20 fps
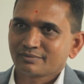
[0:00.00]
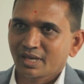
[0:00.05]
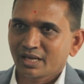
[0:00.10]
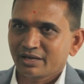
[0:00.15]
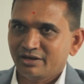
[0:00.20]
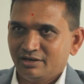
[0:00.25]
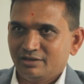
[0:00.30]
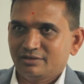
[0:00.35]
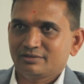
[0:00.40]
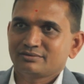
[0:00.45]

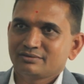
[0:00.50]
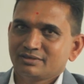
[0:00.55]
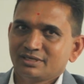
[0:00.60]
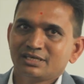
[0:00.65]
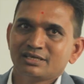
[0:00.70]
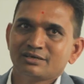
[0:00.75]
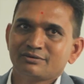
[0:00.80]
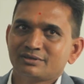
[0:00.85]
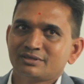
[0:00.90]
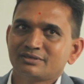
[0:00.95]
here
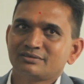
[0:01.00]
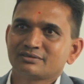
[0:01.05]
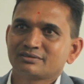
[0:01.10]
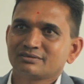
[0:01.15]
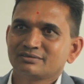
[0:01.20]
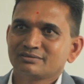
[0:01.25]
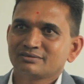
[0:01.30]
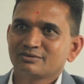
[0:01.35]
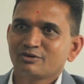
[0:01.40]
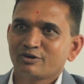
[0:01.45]
in our
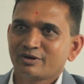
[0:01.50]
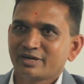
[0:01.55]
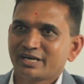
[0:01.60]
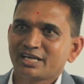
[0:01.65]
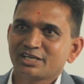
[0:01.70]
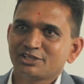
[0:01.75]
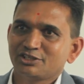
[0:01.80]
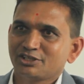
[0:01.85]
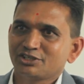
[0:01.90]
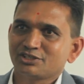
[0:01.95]

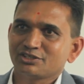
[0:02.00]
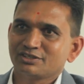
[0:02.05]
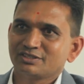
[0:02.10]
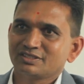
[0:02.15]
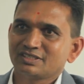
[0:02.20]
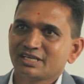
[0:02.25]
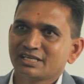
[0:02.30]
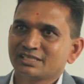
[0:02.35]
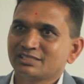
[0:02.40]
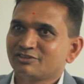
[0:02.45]

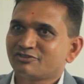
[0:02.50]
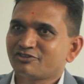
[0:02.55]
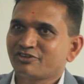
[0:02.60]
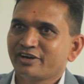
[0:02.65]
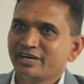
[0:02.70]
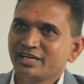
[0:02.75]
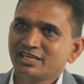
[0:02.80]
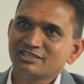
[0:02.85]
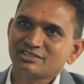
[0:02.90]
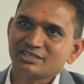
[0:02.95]
organizations as a
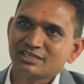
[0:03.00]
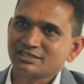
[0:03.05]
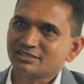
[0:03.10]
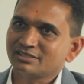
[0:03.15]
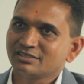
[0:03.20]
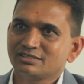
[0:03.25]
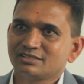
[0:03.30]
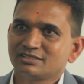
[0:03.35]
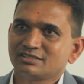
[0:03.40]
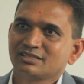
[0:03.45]
training
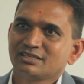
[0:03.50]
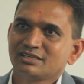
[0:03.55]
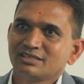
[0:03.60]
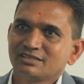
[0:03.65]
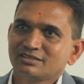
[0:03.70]
centers.